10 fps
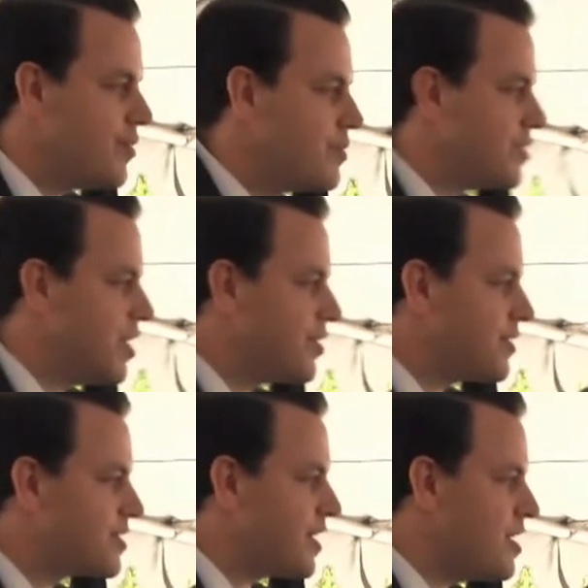was a lot of
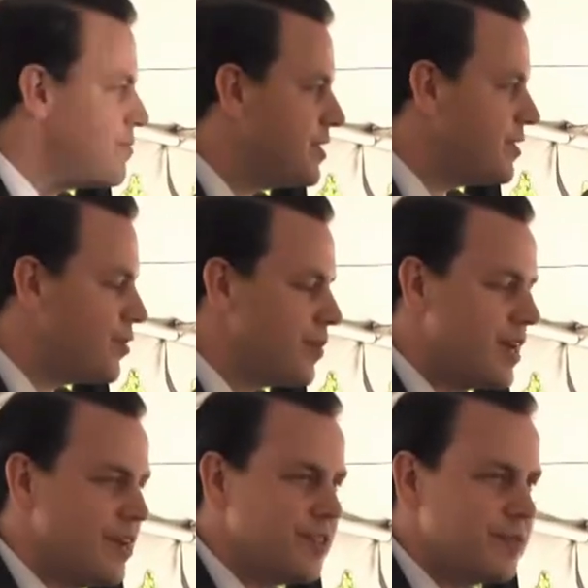excitement
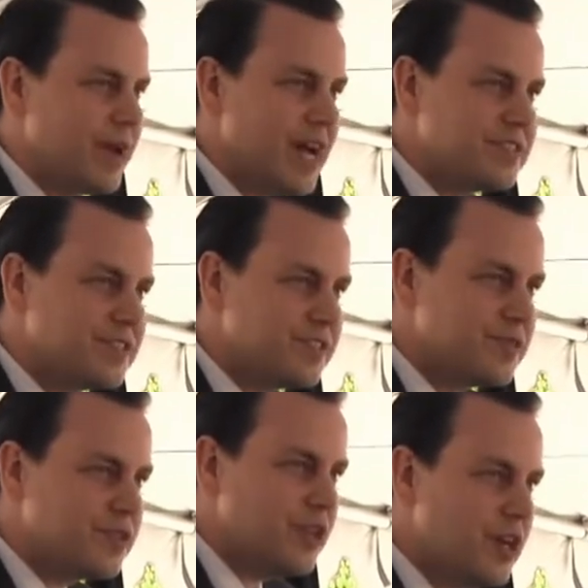around the passage of
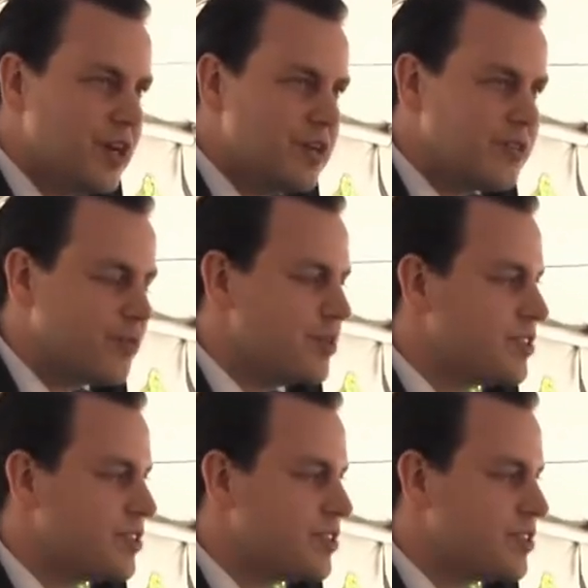the law, which